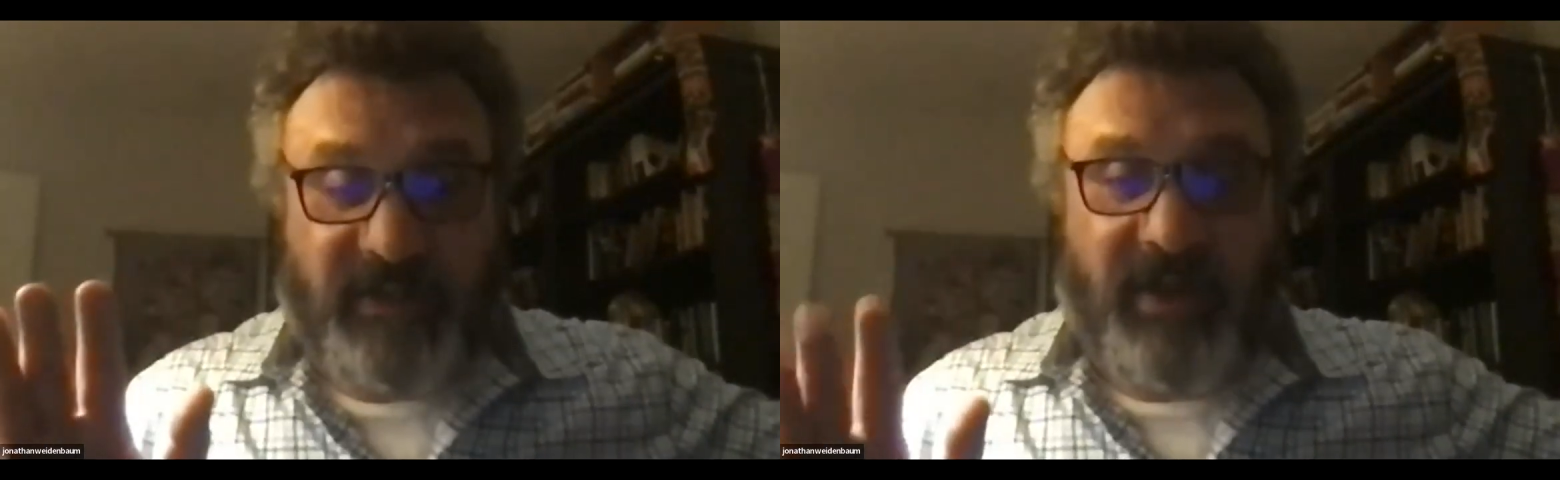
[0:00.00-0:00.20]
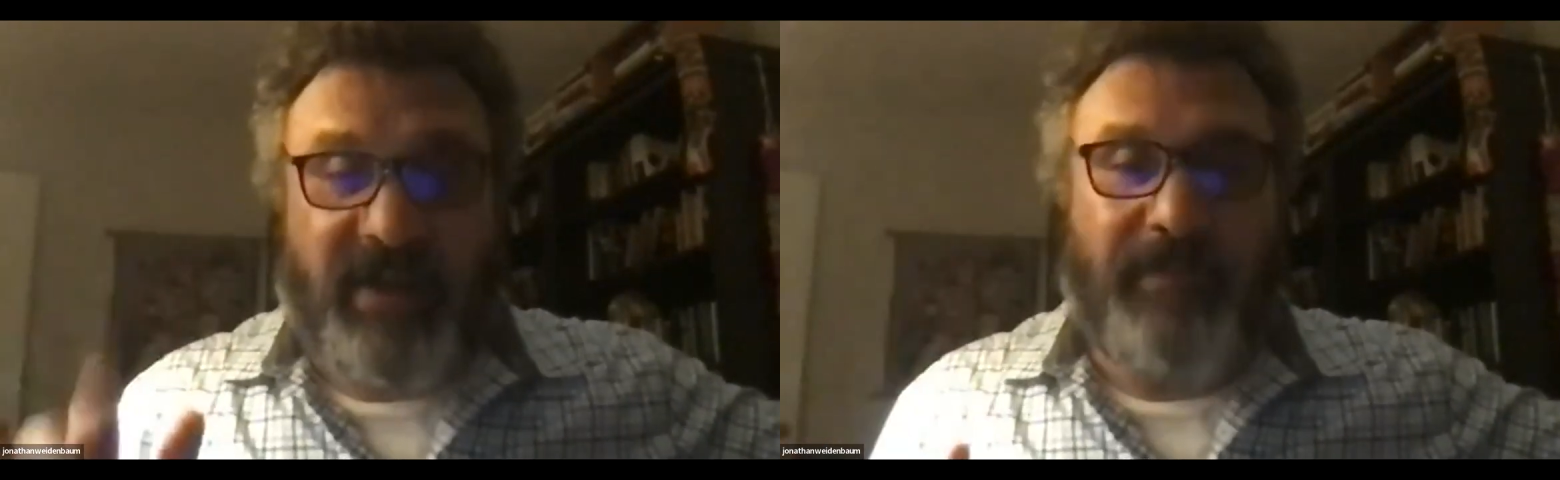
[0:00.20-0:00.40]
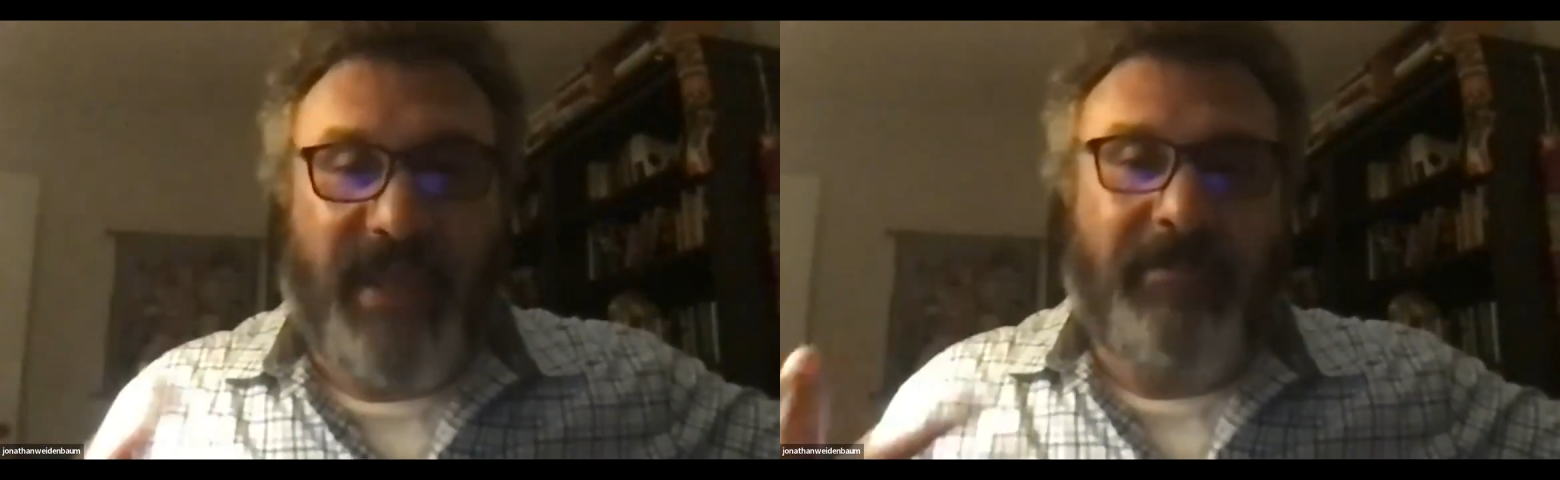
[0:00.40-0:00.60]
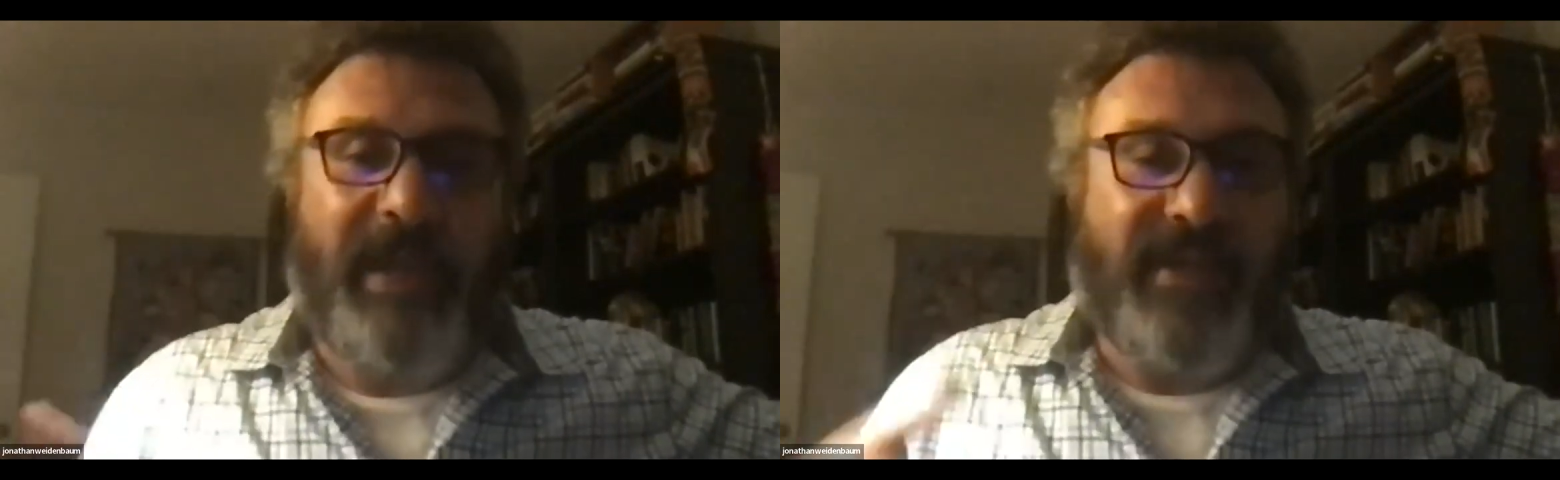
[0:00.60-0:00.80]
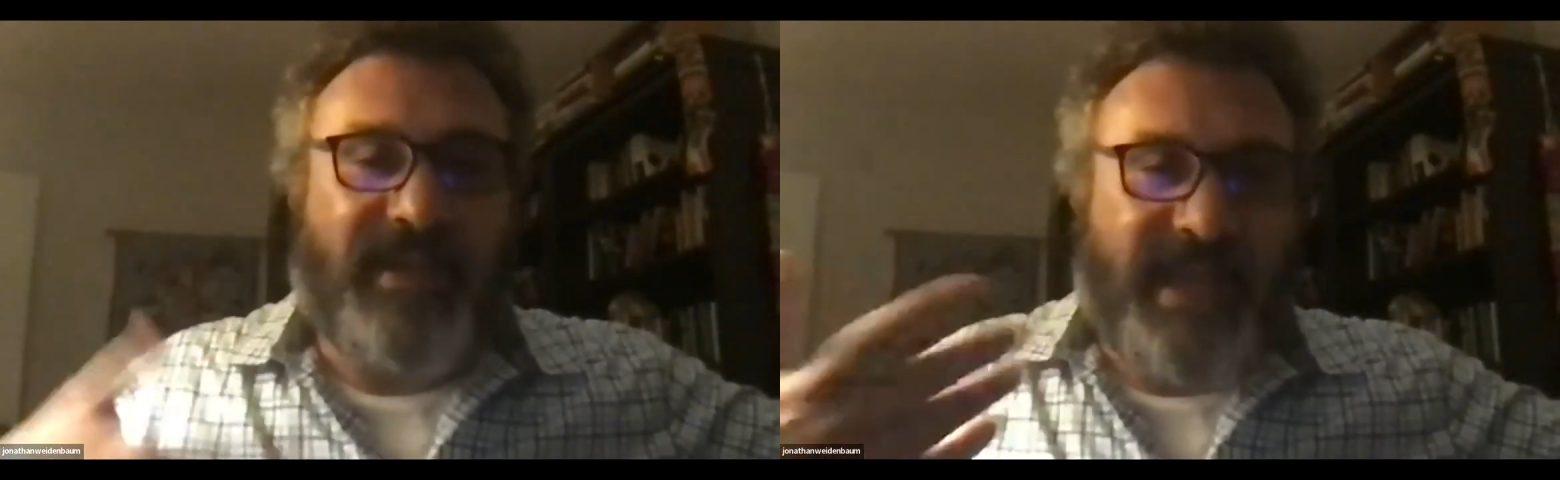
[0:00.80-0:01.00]
So I may
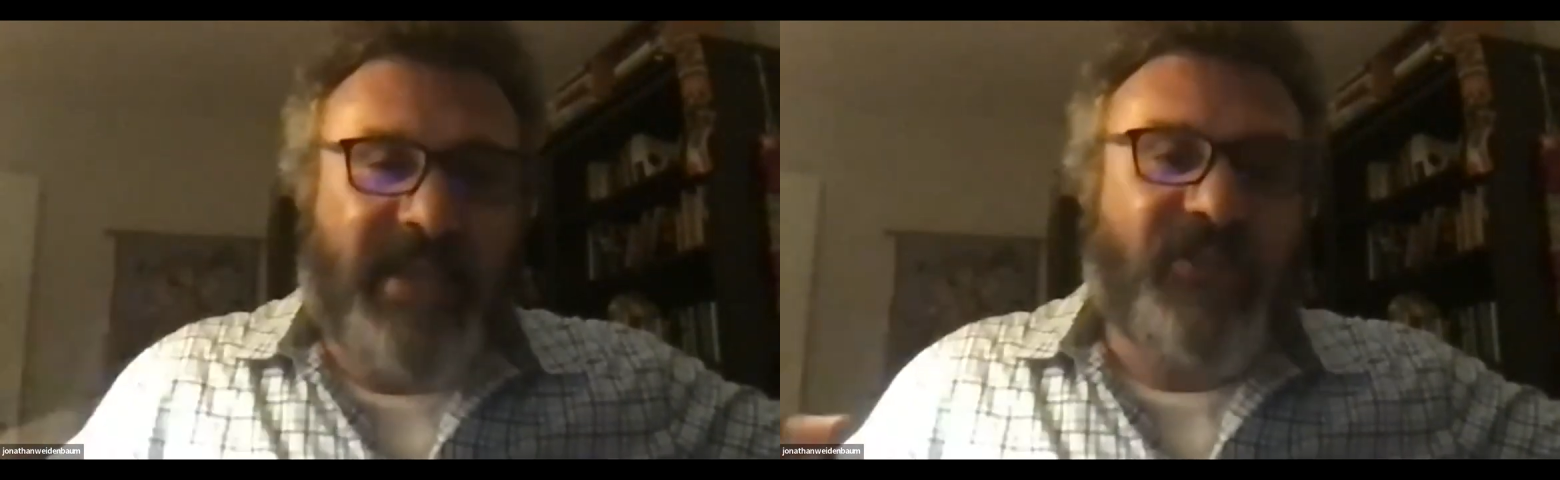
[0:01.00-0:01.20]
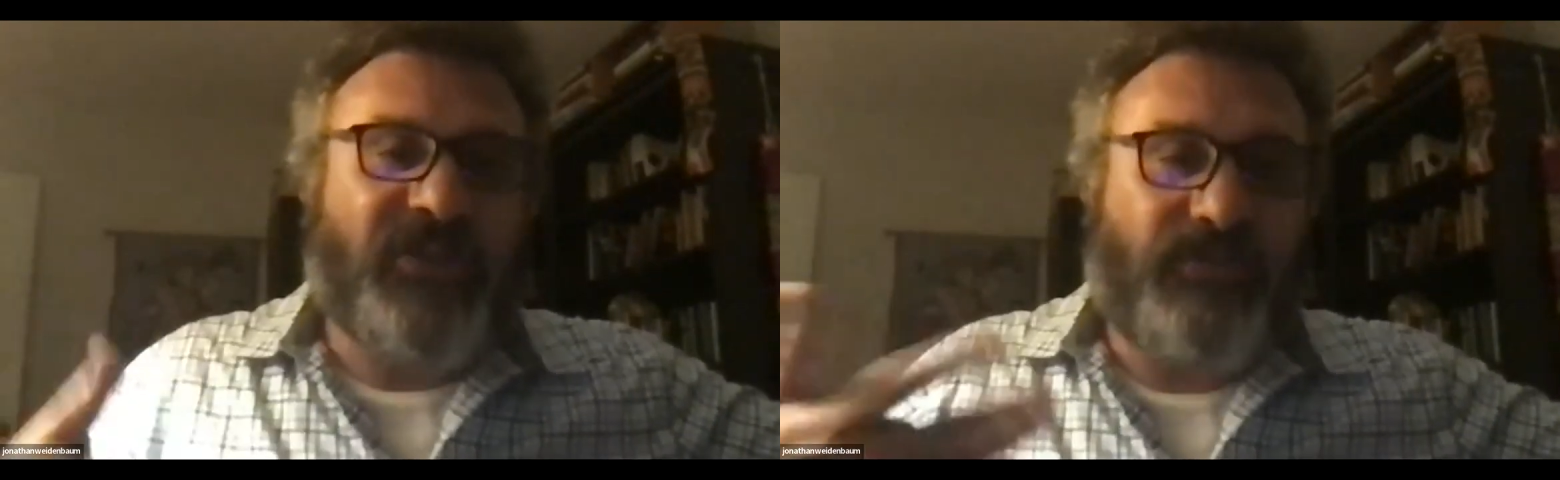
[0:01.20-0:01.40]
make occasional